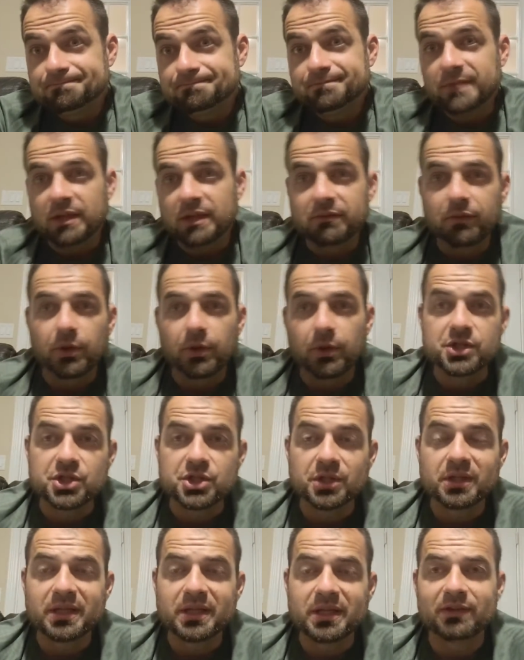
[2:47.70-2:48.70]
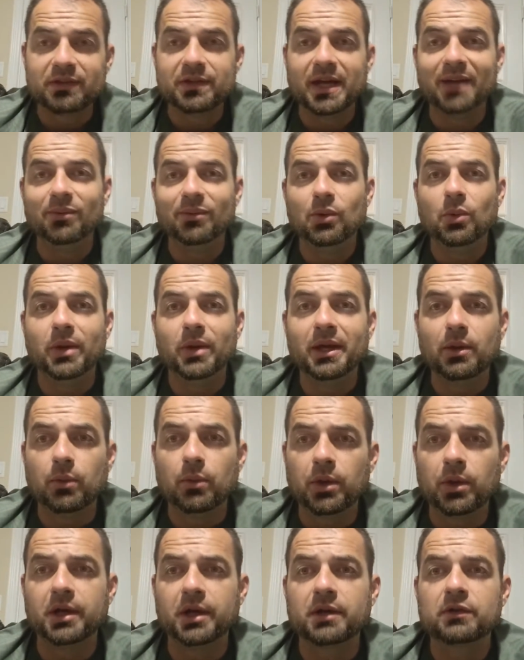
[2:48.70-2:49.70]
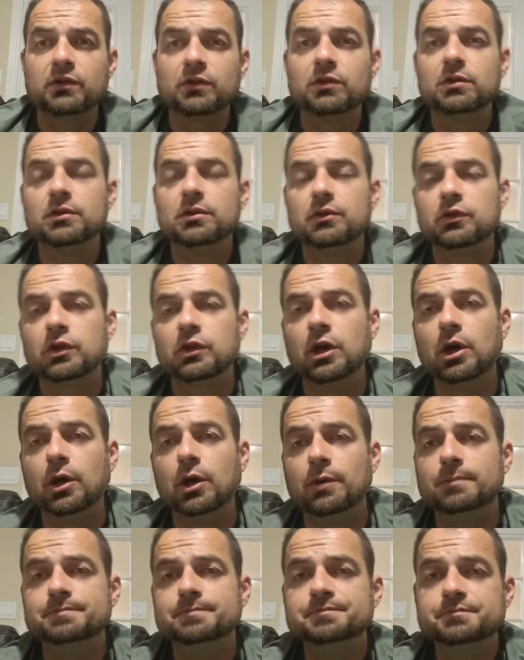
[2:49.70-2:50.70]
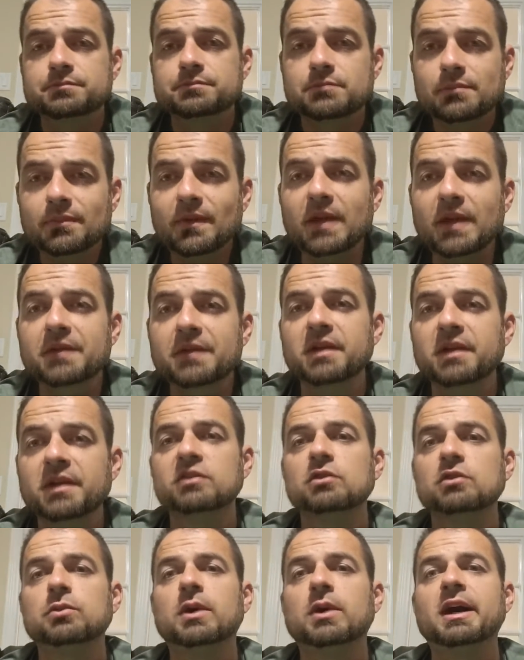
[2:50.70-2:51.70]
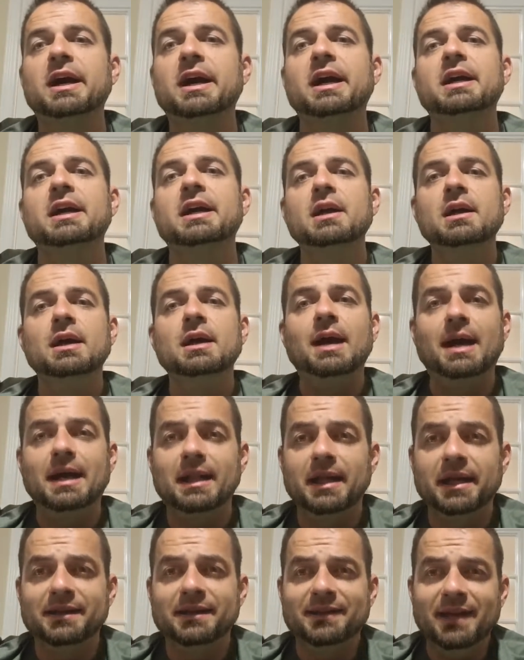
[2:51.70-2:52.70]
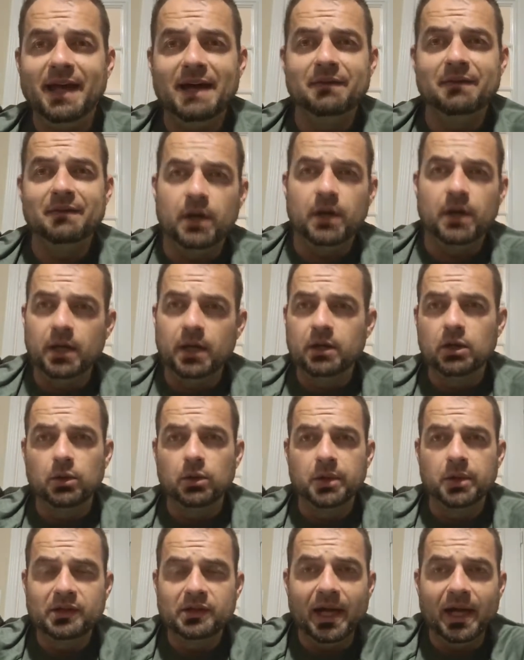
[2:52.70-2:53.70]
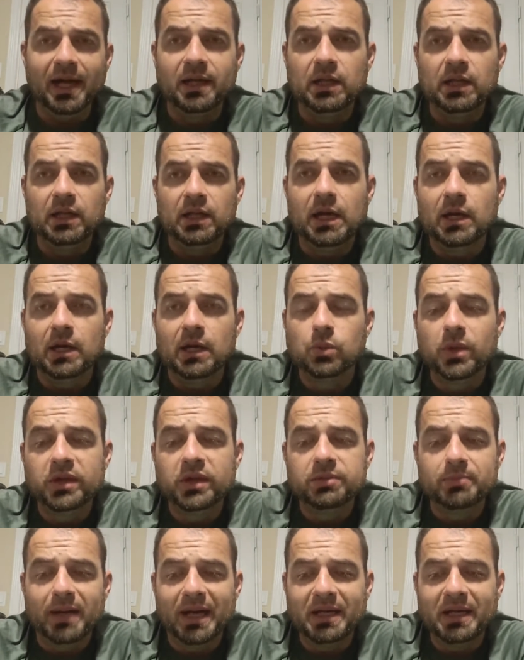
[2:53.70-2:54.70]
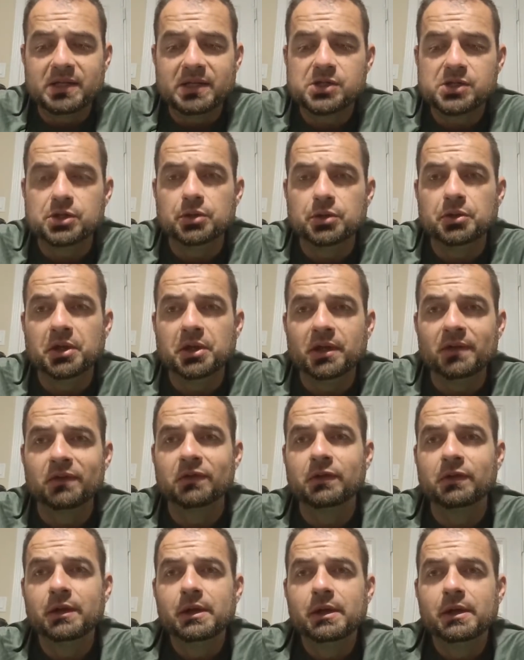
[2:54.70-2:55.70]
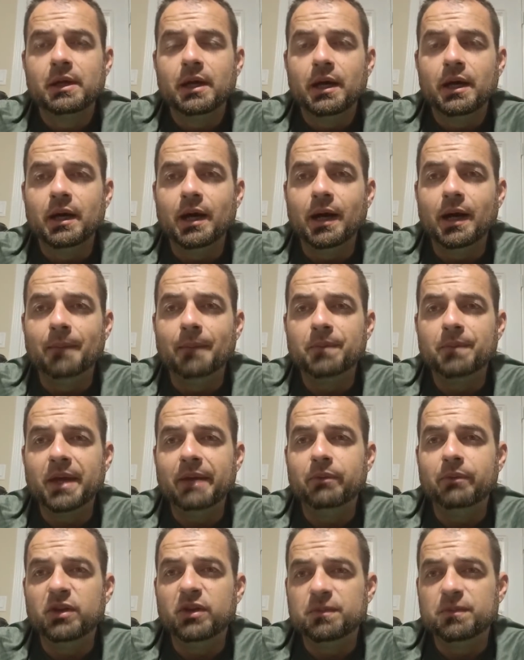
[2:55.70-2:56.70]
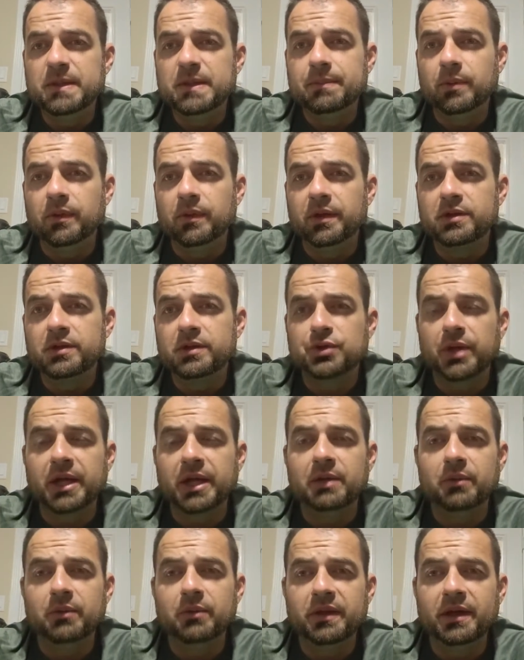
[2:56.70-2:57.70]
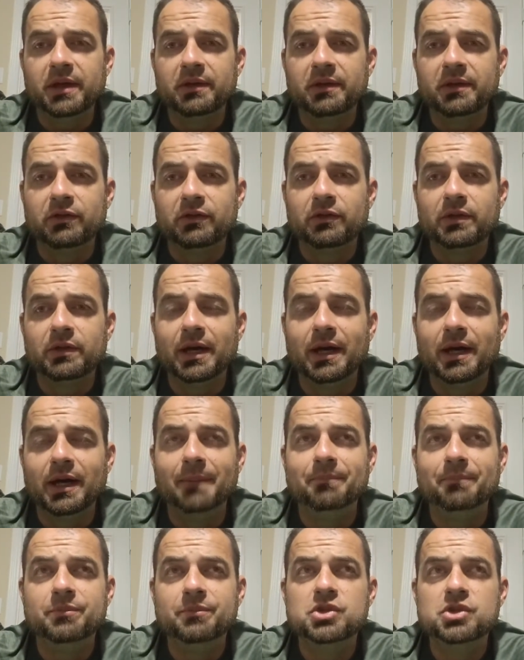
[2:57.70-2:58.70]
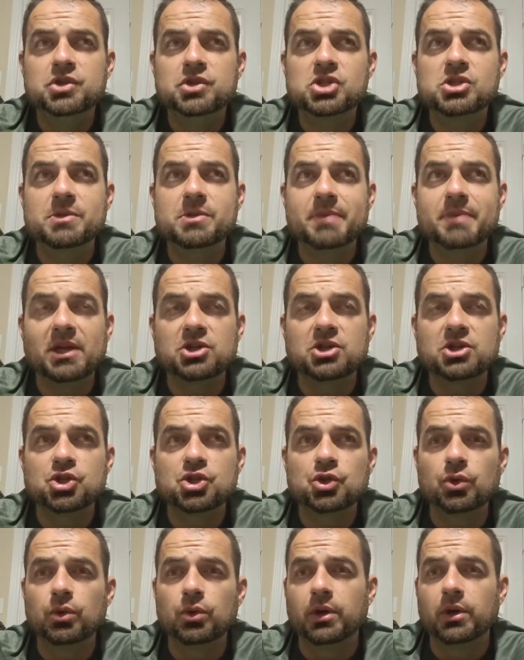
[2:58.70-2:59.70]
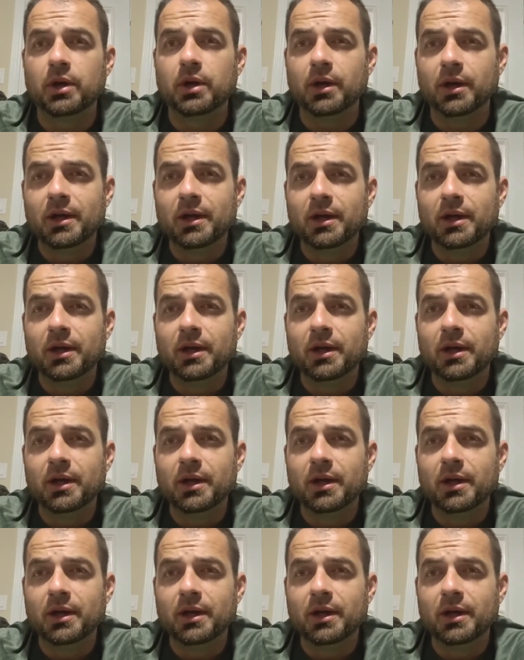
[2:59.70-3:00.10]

Unfortunately, that's not the way it works. So this is why I like to have ongoing dialogue with my students and with people that train with us, just to make sure